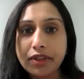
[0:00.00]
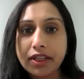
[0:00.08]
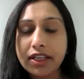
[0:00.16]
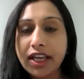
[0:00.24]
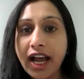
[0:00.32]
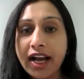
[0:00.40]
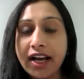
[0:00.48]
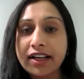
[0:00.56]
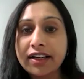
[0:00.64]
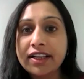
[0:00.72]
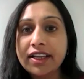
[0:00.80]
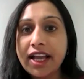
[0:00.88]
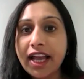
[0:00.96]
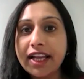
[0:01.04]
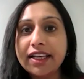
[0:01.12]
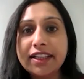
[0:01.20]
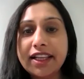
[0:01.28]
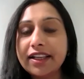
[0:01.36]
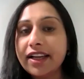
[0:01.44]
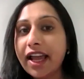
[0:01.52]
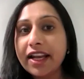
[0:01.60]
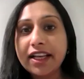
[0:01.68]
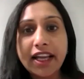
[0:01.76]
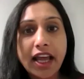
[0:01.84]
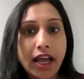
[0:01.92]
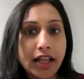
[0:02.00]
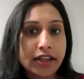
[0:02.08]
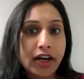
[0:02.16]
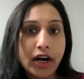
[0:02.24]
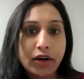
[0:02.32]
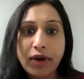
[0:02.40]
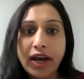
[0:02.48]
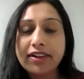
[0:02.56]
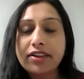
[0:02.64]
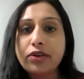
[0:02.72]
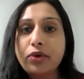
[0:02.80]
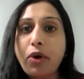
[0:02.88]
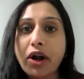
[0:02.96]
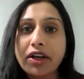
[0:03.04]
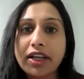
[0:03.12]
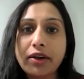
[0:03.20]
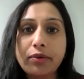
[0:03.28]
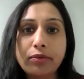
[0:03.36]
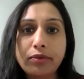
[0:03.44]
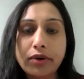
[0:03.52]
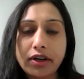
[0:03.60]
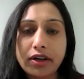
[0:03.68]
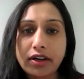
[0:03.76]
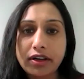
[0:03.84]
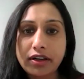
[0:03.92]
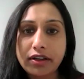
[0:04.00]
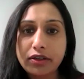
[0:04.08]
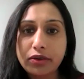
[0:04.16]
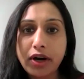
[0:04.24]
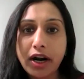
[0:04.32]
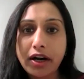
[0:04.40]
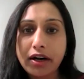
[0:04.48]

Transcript: Yeah, any other advices you want to give to